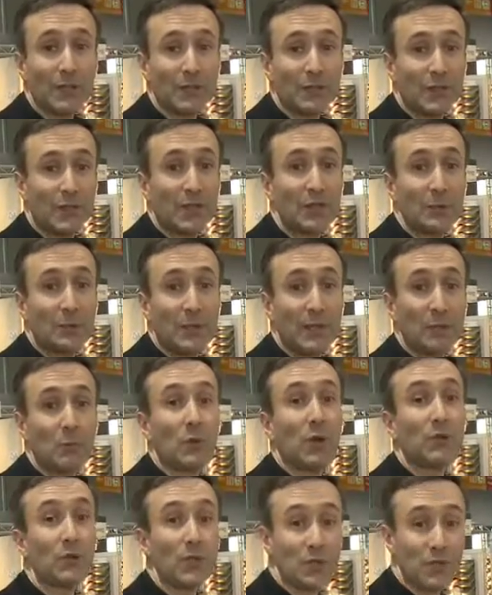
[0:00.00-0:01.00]
So there's
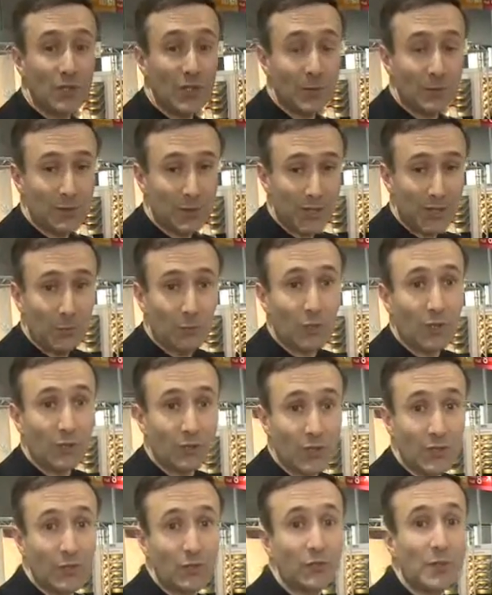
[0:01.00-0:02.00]
been, while this chipset
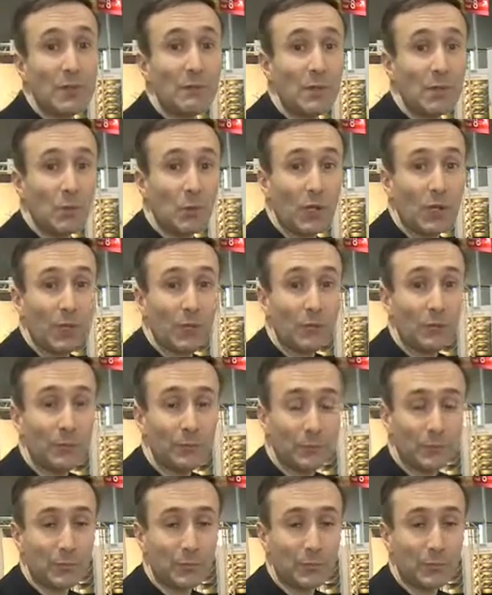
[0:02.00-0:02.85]
works extremely well,